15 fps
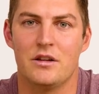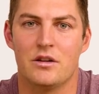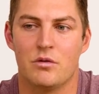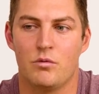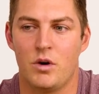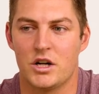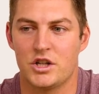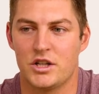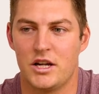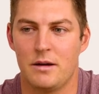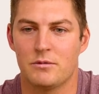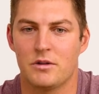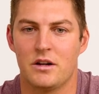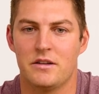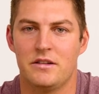You can watch
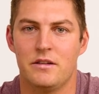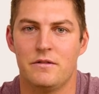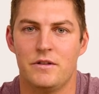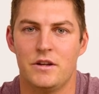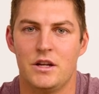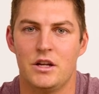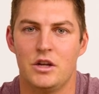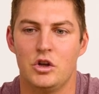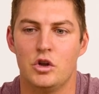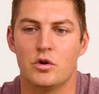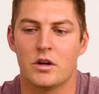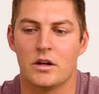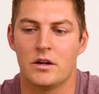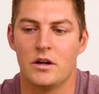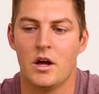games on TV. You
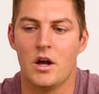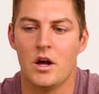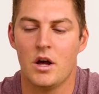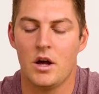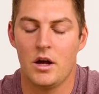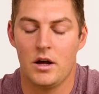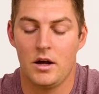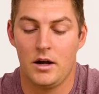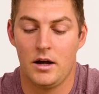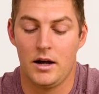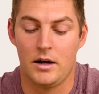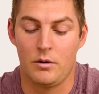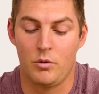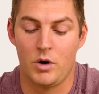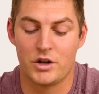can
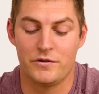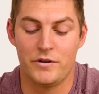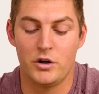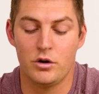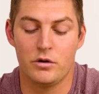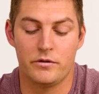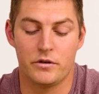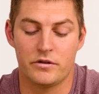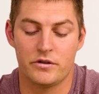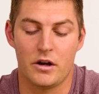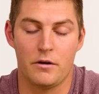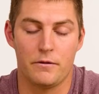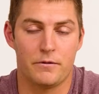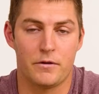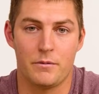watch video of
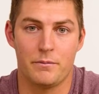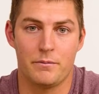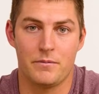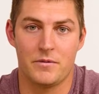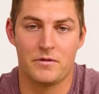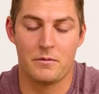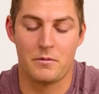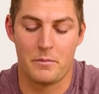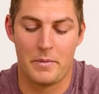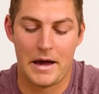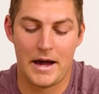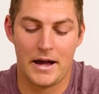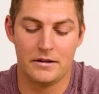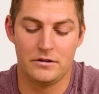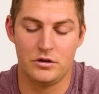yourself from the
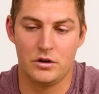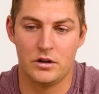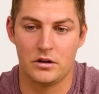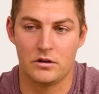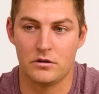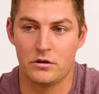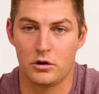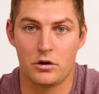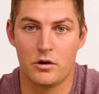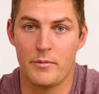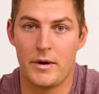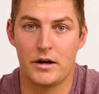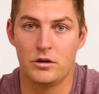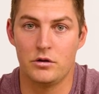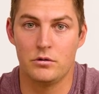past. You can learn
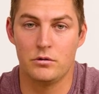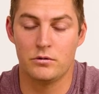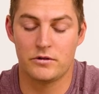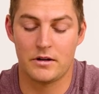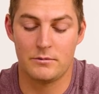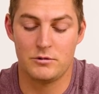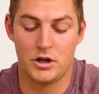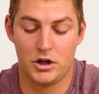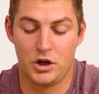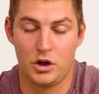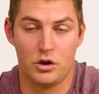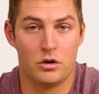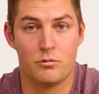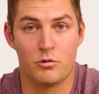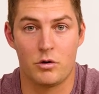about a new subject. You
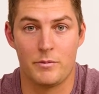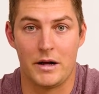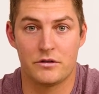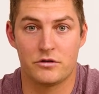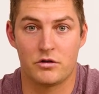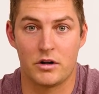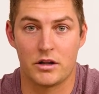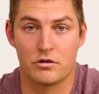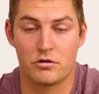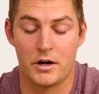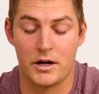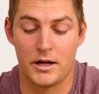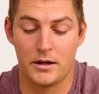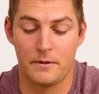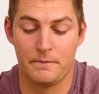can learn more about strength
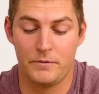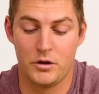training.